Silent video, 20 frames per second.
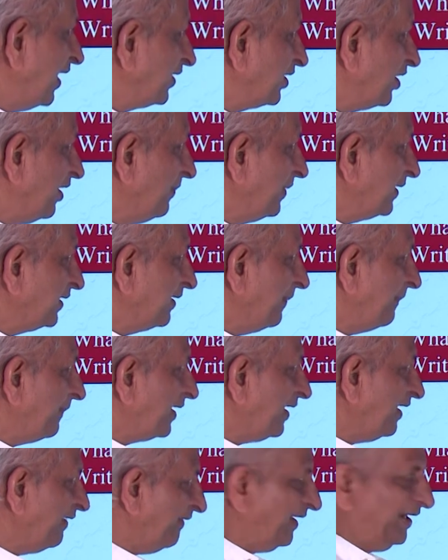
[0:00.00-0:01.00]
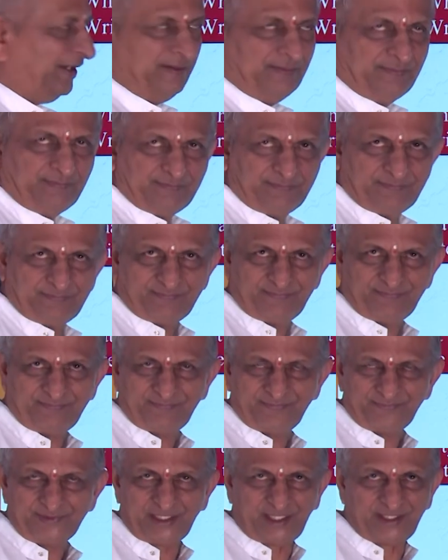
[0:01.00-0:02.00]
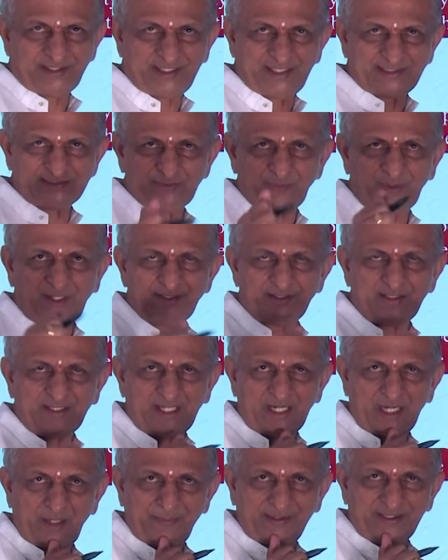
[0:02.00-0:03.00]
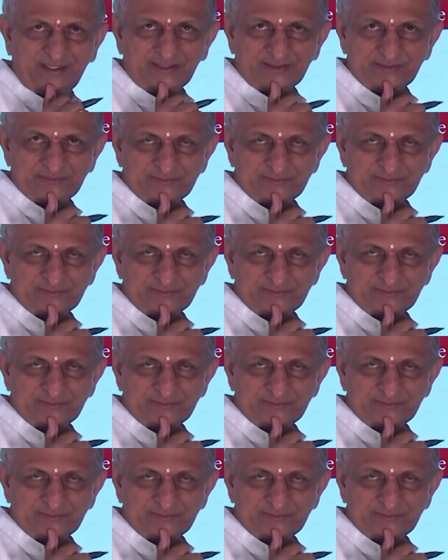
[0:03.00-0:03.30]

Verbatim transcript: atomic number 11. Can you guess what is that element?